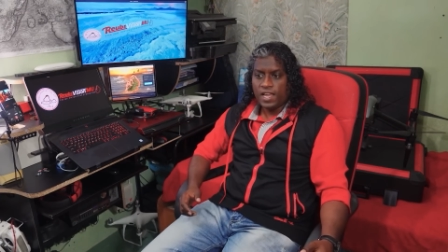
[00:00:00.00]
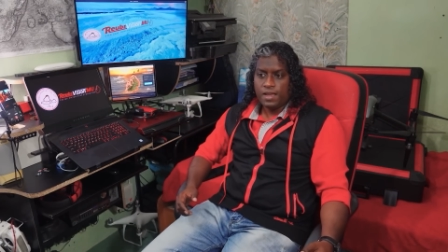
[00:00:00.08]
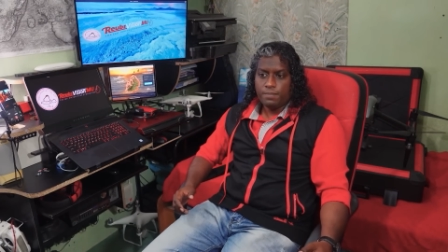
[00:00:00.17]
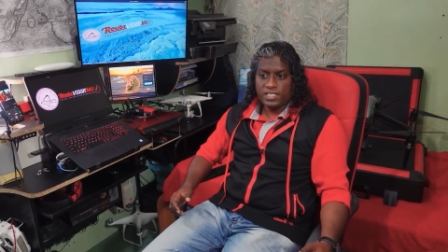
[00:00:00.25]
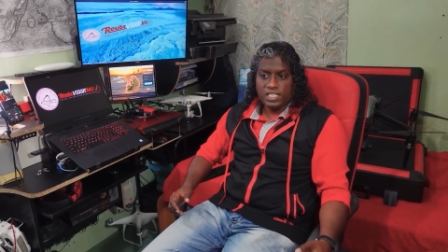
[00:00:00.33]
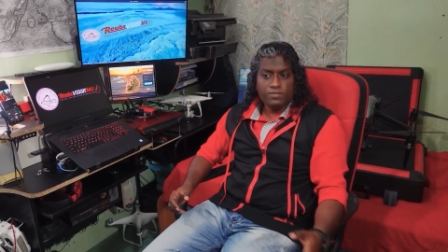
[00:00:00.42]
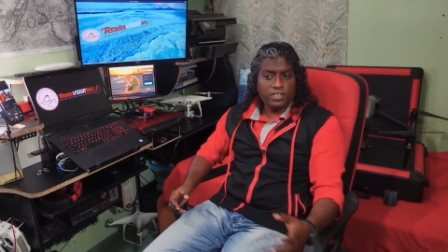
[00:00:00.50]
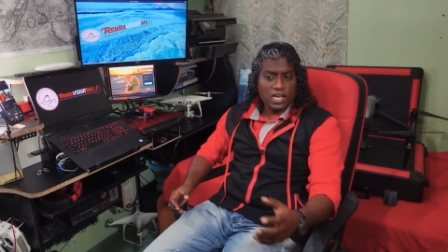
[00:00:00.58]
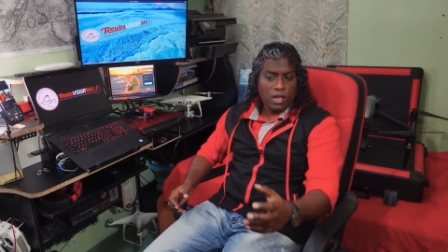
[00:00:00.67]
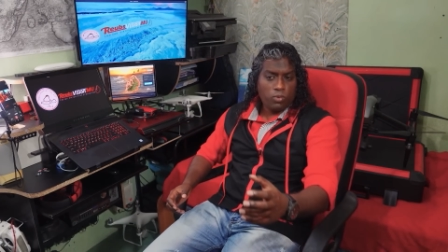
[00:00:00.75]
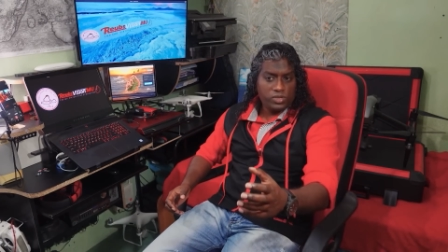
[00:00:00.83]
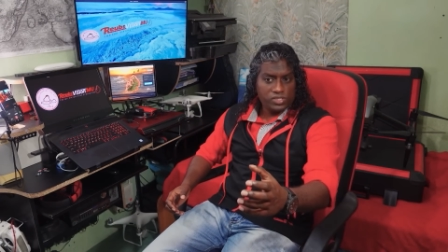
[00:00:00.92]
But even
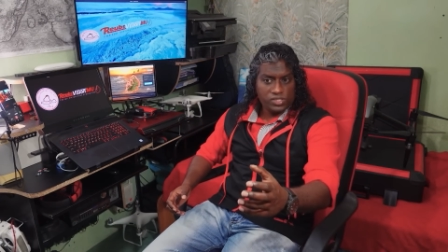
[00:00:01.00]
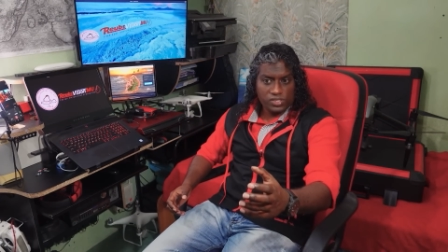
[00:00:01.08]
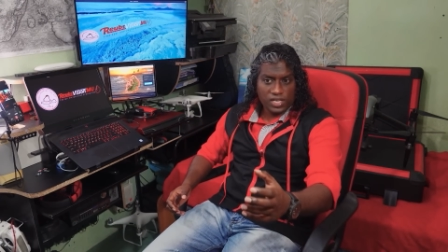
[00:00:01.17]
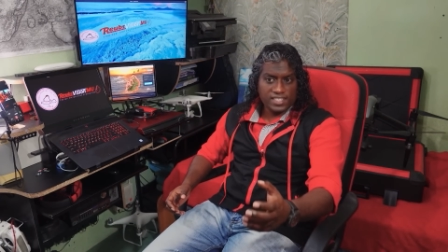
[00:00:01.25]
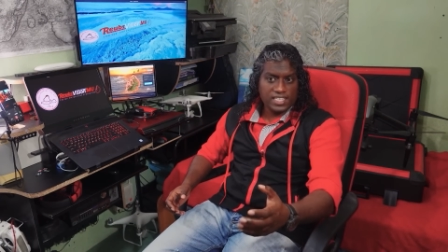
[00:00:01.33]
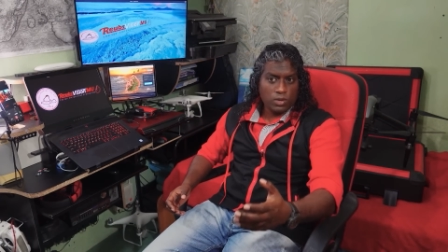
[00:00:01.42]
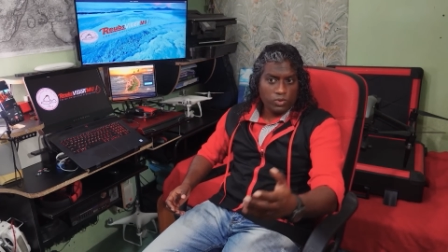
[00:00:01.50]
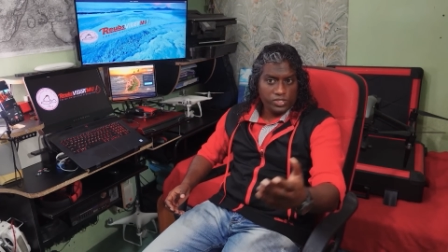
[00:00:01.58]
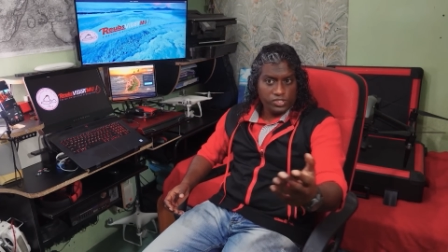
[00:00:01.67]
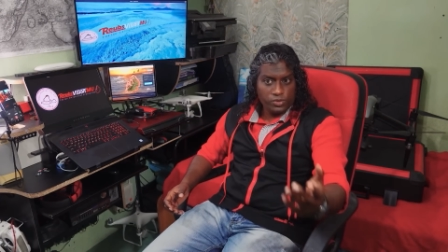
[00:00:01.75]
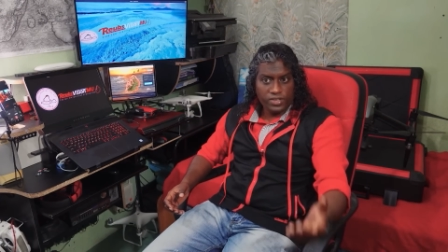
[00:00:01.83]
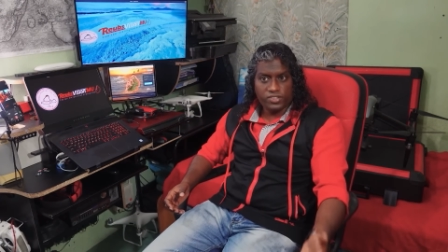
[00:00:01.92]
as I was
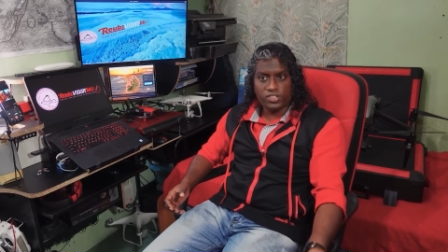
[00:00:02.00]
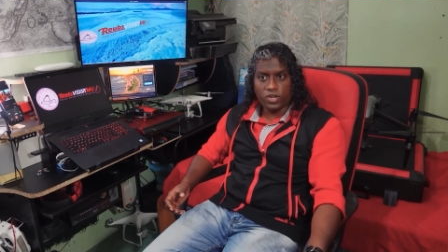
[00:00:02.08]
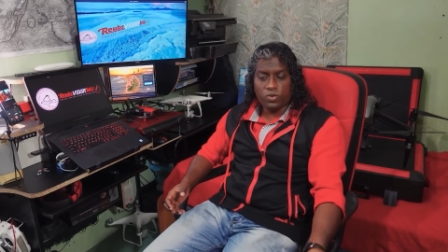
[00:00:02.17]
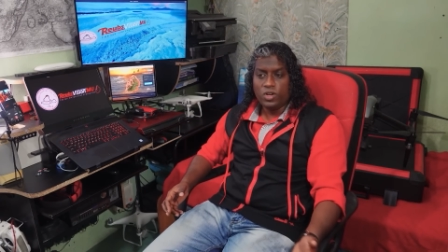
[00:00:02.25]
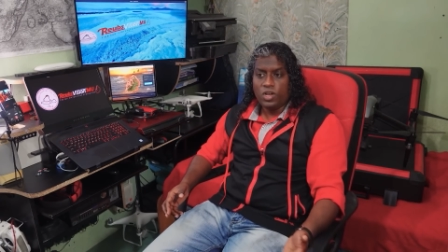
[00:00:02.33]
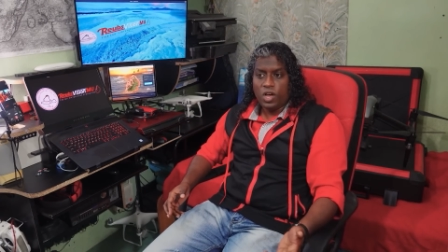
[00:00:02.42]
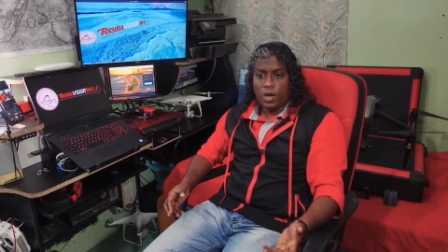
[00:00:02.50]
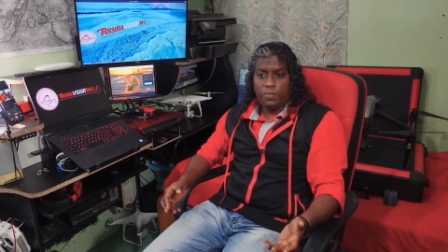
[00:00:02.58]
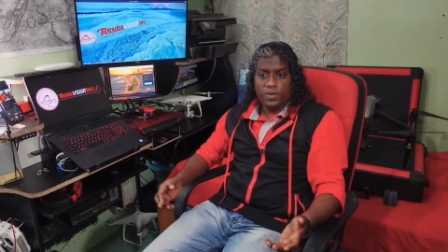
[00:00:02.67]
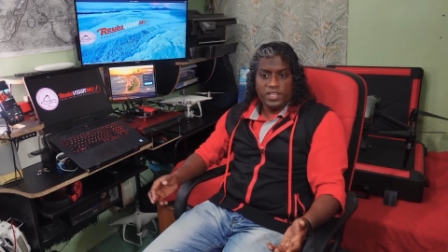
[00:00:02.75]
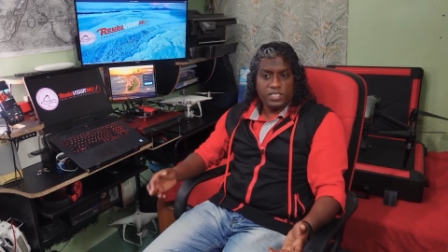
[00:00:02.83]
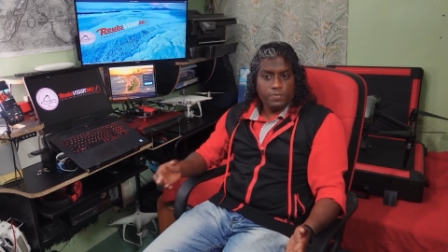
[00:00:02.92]
doing so, a
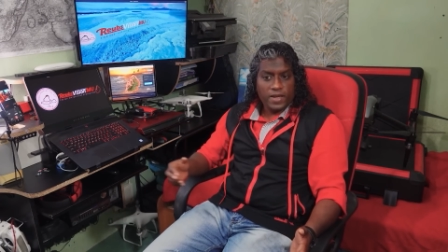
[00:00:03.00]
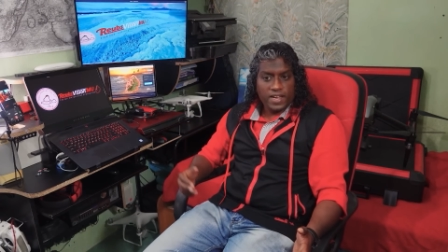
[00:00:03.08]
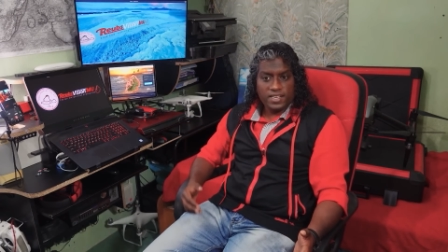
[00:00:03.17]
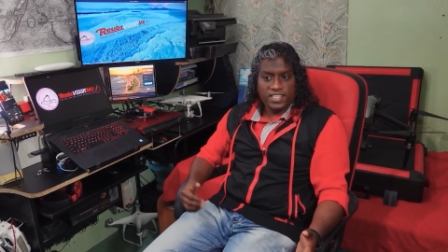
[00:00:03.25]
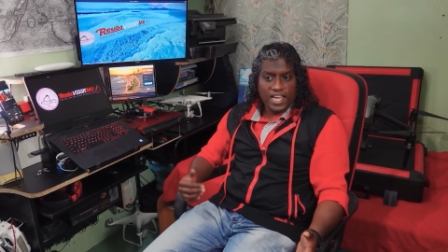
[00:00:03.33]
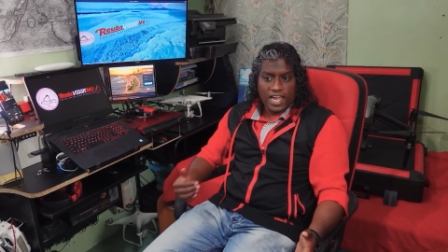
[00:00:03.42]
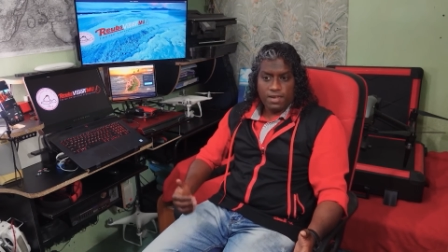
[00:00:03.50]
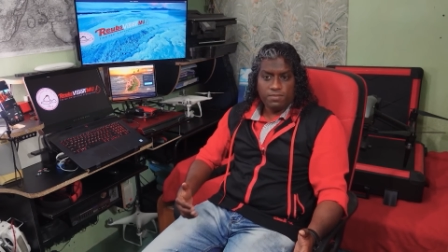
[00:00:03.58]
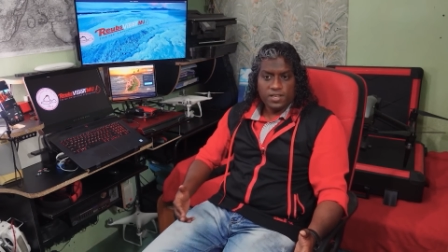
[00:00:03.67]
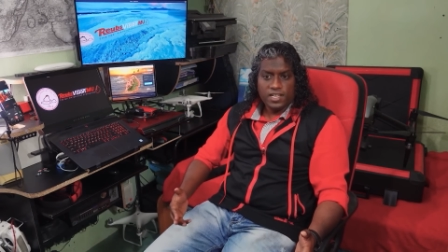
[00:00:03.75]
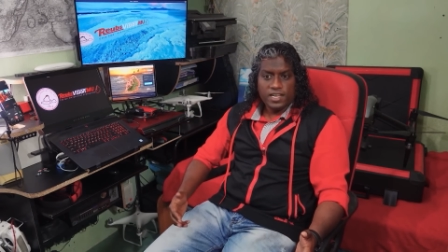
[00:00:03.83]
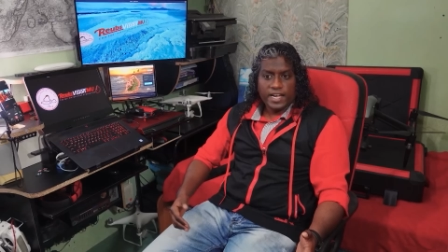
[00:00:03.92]
policeman
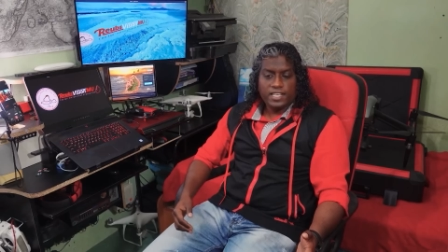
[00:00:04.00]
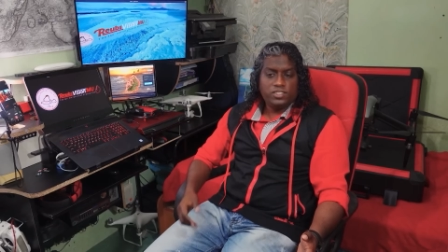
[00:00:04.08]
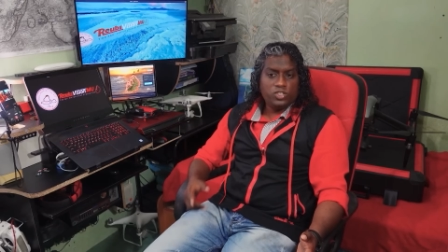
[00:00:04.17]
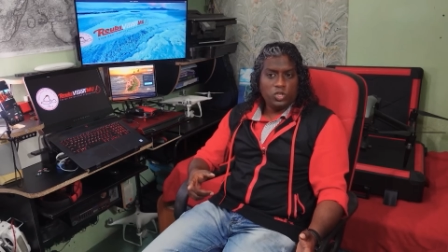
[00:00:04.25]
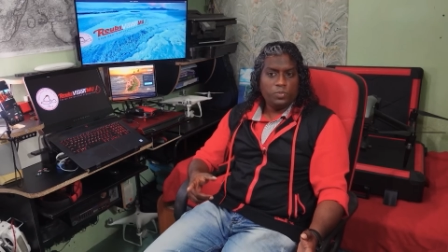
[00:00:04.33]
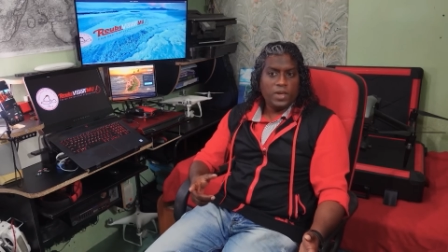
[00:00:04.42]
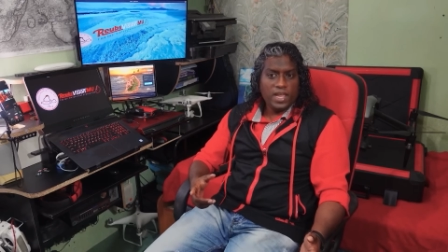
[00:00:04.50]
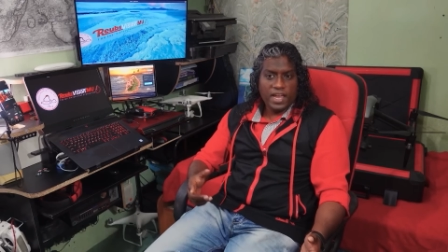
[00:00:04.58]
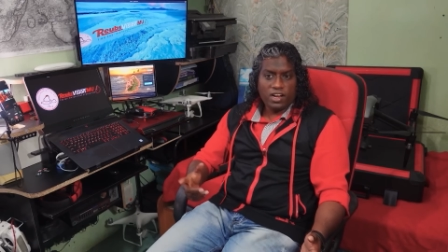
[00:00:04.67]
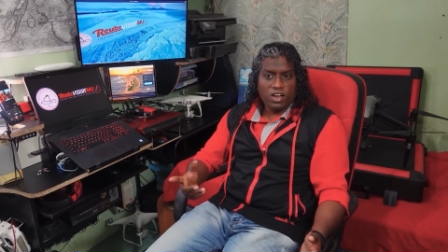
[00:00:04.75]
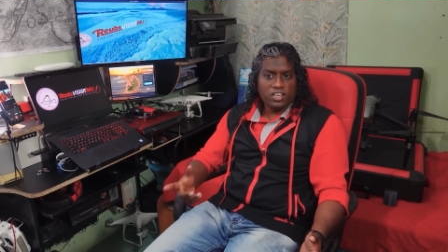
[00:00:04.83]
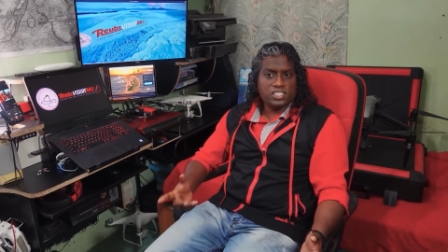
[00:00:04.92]
came and told me
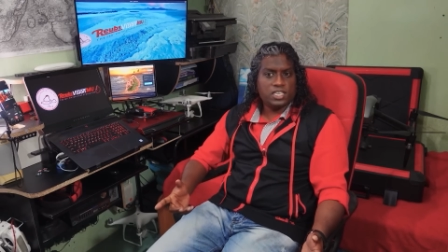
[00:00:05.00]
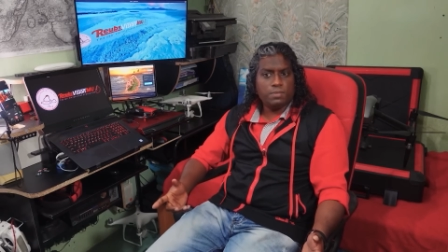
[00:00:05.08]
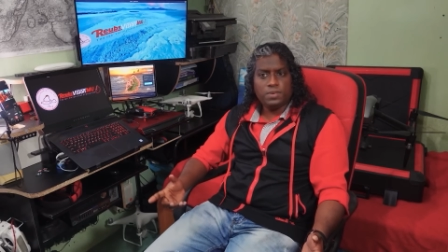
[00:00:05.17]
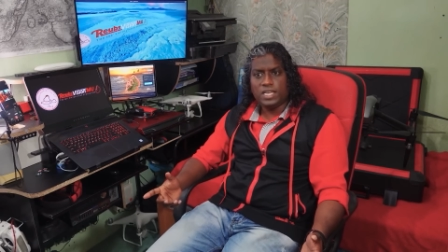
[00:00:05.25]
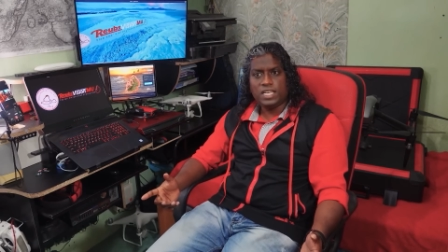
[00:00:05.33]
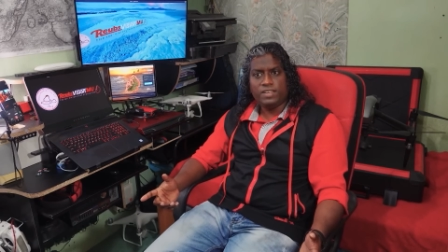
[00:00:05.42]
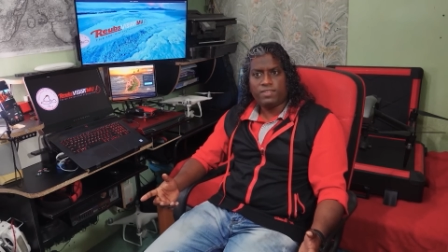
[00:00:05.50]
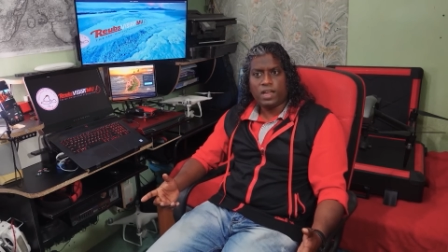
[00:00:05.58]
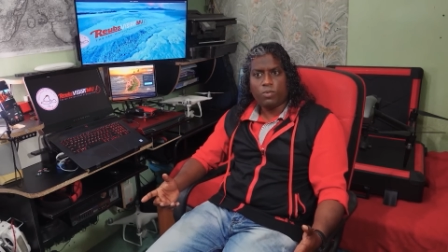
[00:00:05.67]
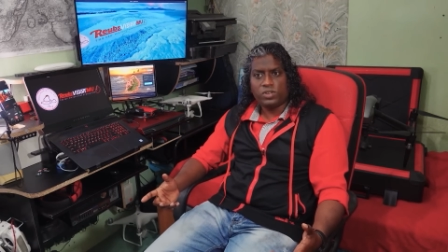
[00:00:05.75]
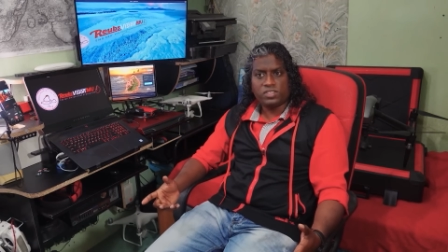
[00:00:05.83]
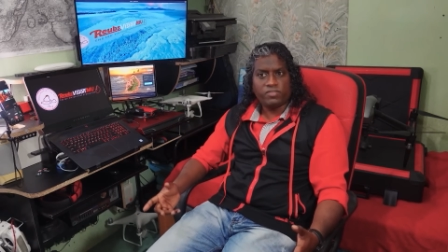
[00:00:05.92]
and asked him if I
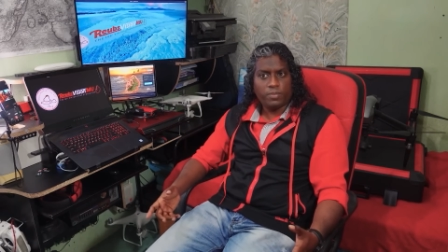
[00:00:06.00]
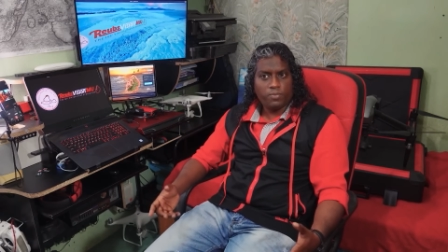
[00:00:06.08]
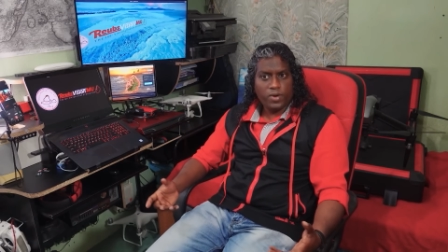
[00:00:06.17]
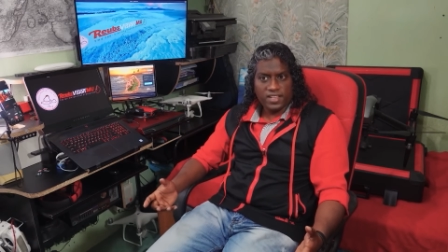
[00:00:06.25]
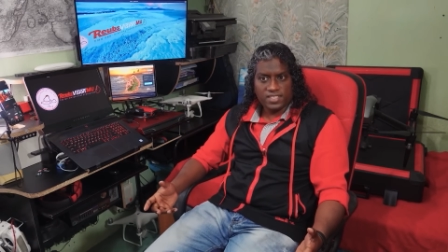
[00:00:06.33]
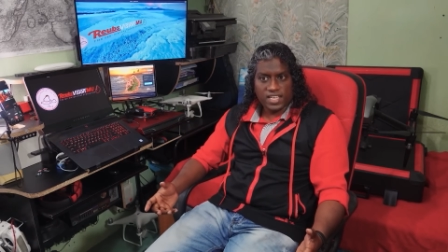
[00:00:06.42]
was of the press.